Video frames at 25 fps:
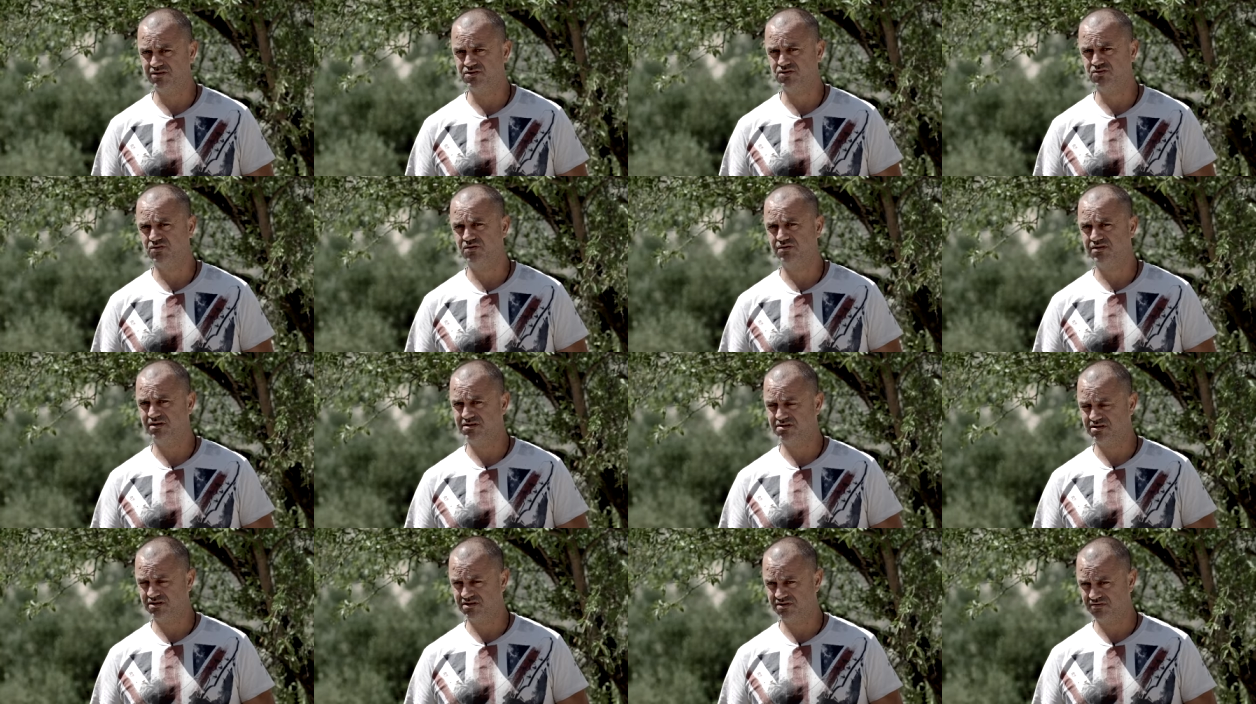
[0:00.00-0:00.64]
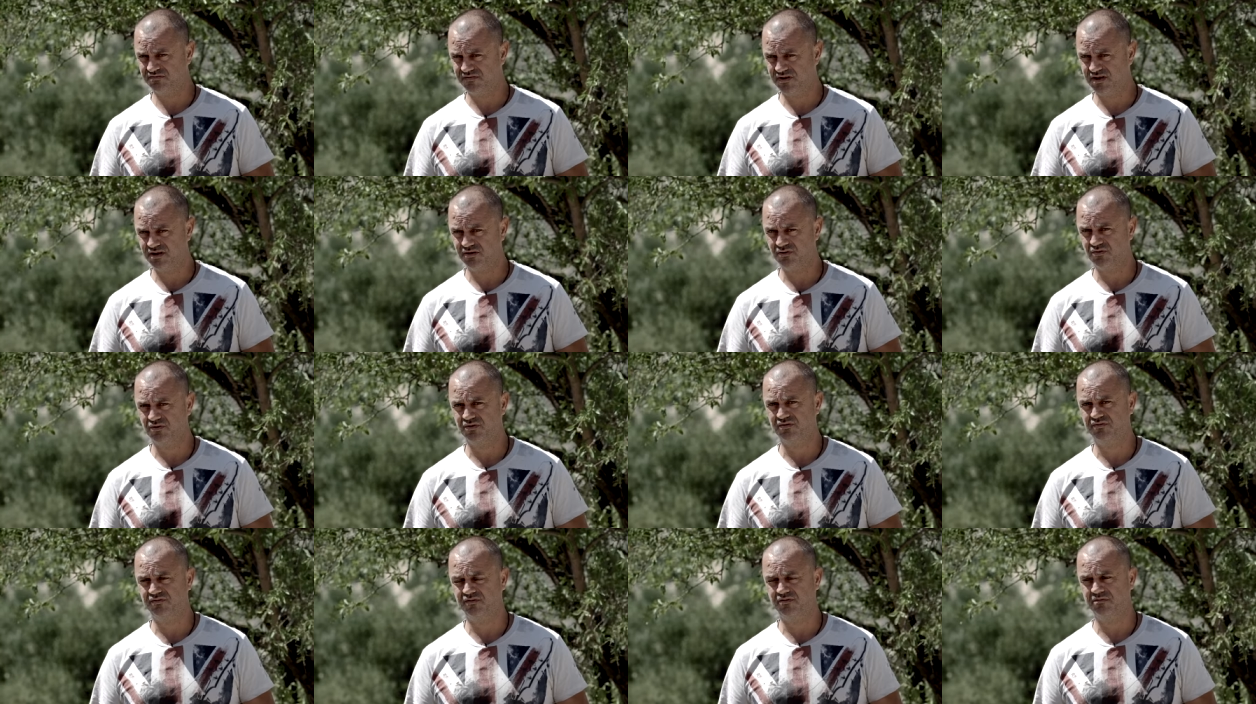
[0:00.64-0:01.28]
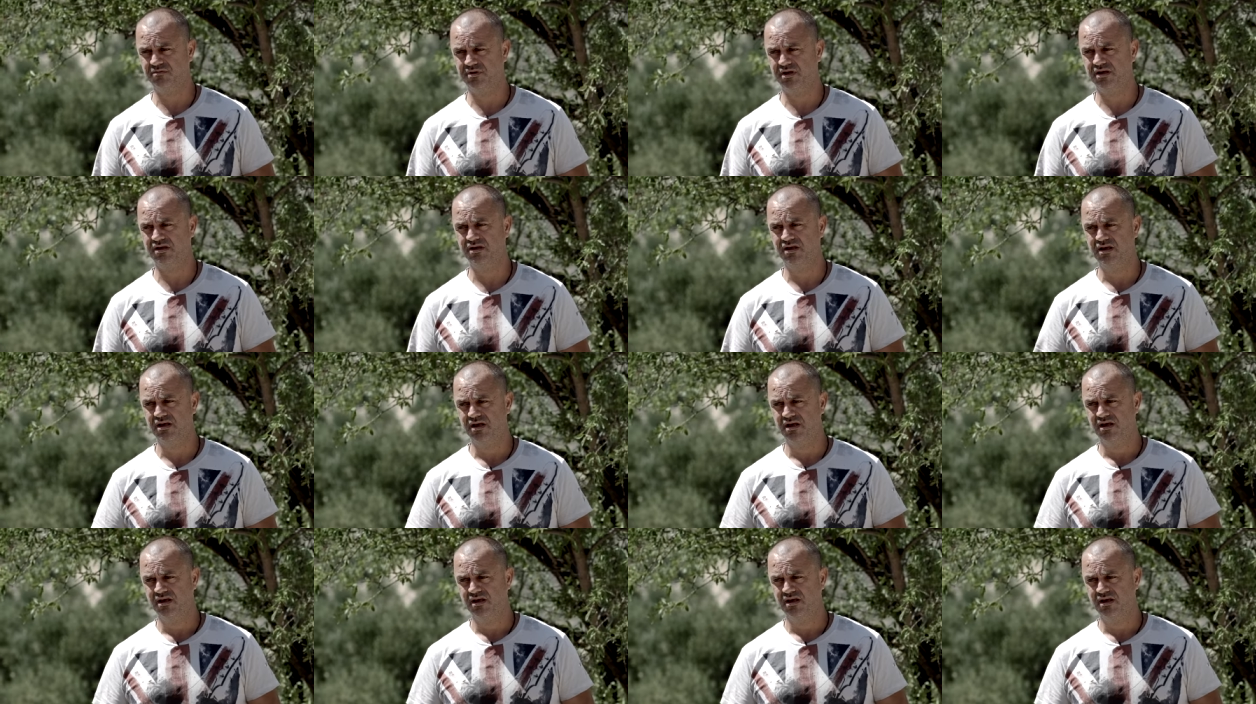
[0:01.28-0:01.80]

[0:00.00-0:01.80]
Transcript: So this is very good for me.